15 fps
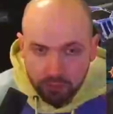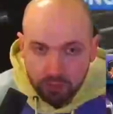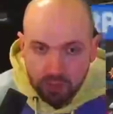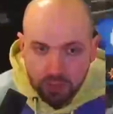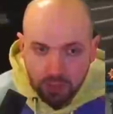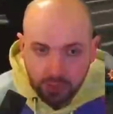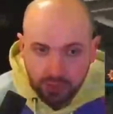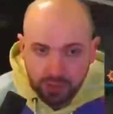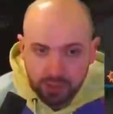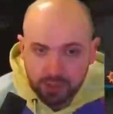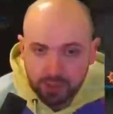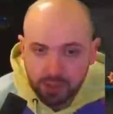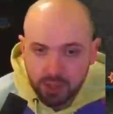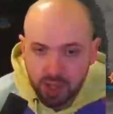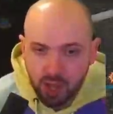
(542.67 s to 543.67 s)
So here,
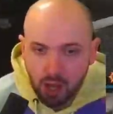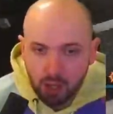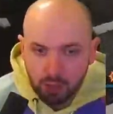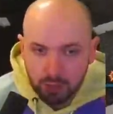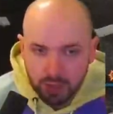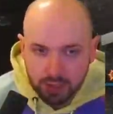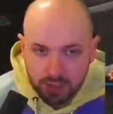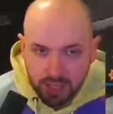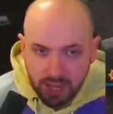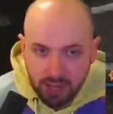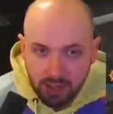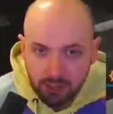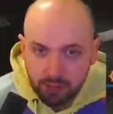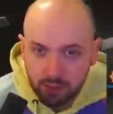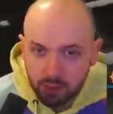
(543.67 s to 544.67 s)
I would stay
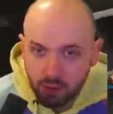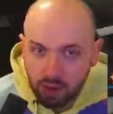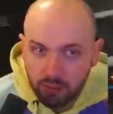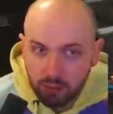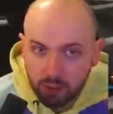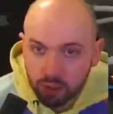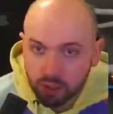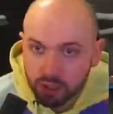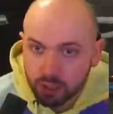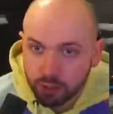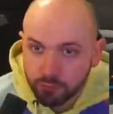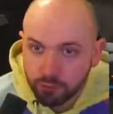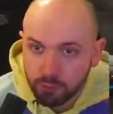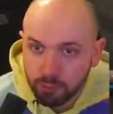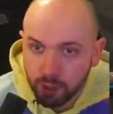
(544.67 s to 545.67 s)
on the ground looking at the
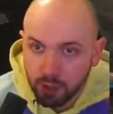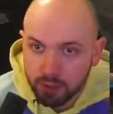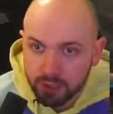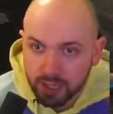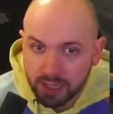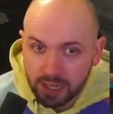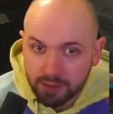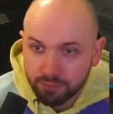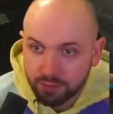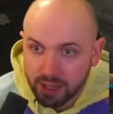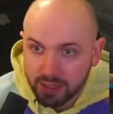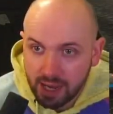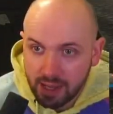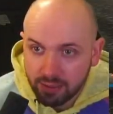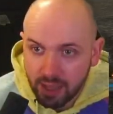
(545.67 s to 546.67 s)
front post, and if they
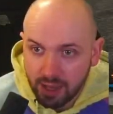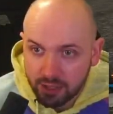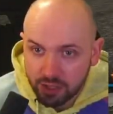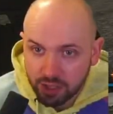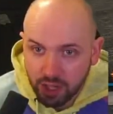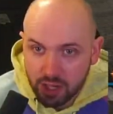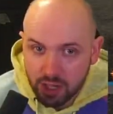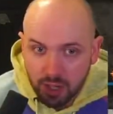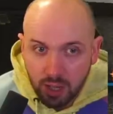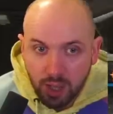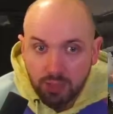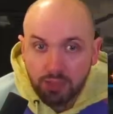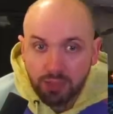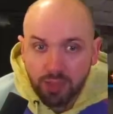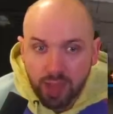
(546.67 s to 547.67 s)
get that shot,
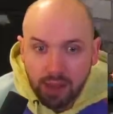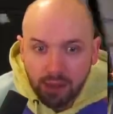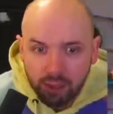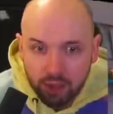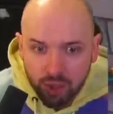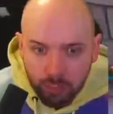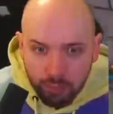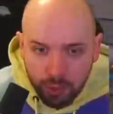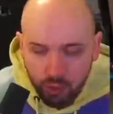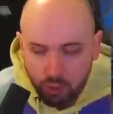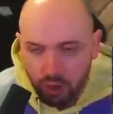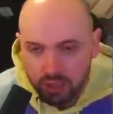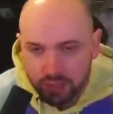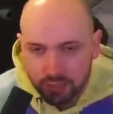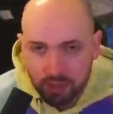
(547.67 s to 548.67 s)
then I jump
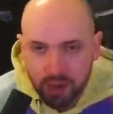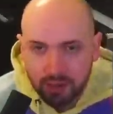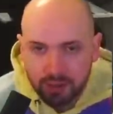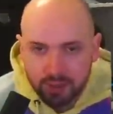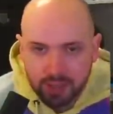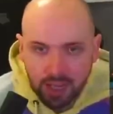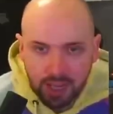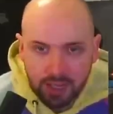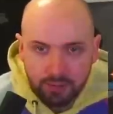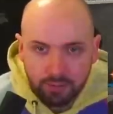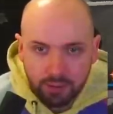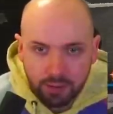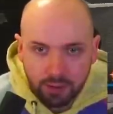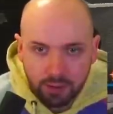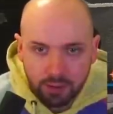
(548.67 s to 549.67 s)
across and make the save.
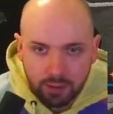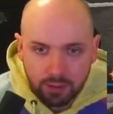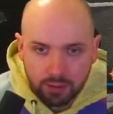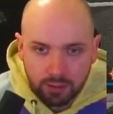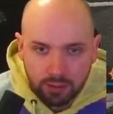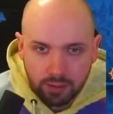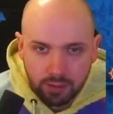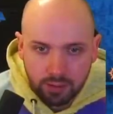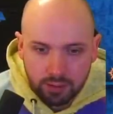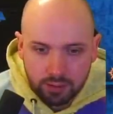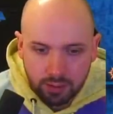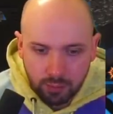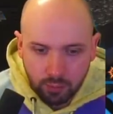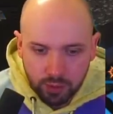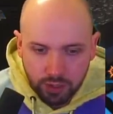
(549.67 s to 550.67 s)

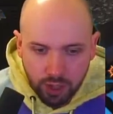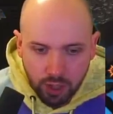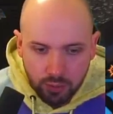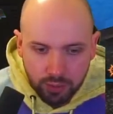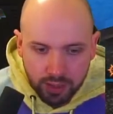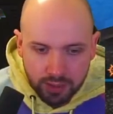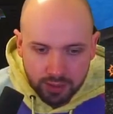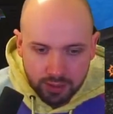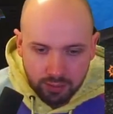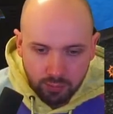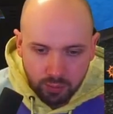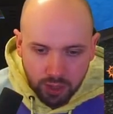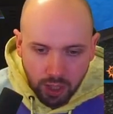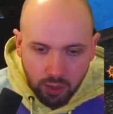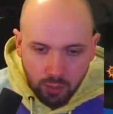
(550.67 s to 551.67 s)
But we don't
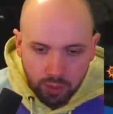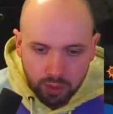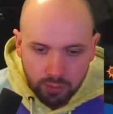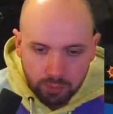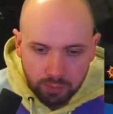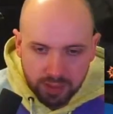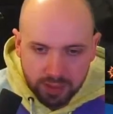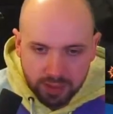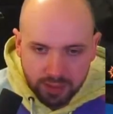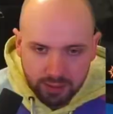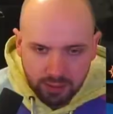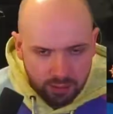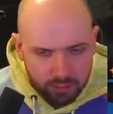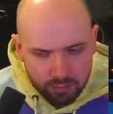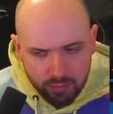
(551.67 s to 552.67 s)
want to be
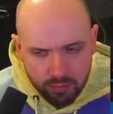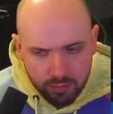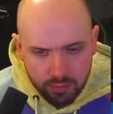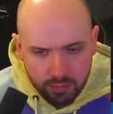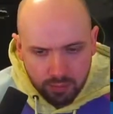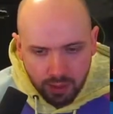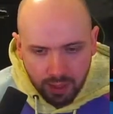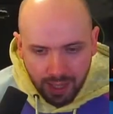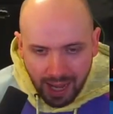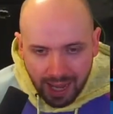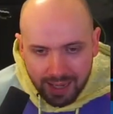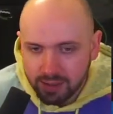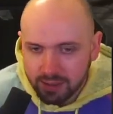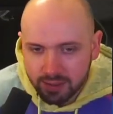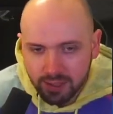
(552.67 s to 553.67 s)

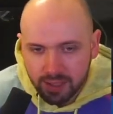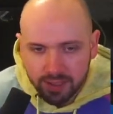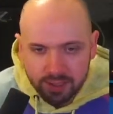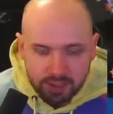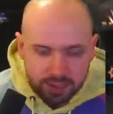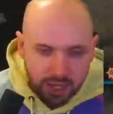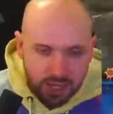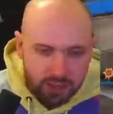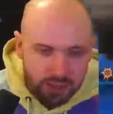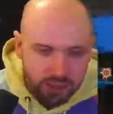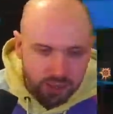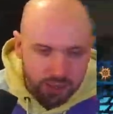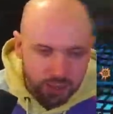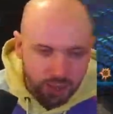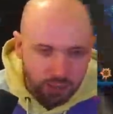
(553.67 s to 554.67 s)
late into the challenge.
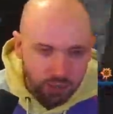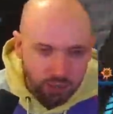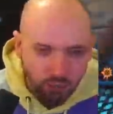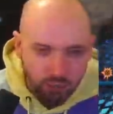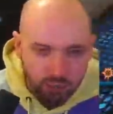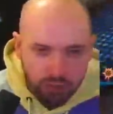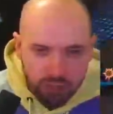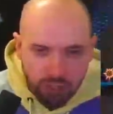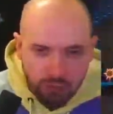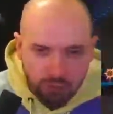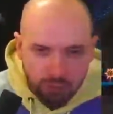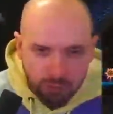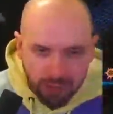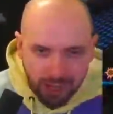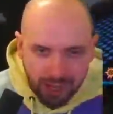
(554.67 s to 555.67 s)
Like, don't throw yourself to
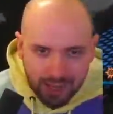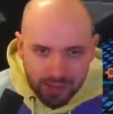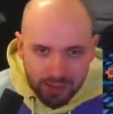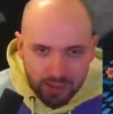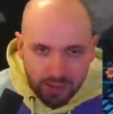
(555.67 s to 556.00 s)
be late,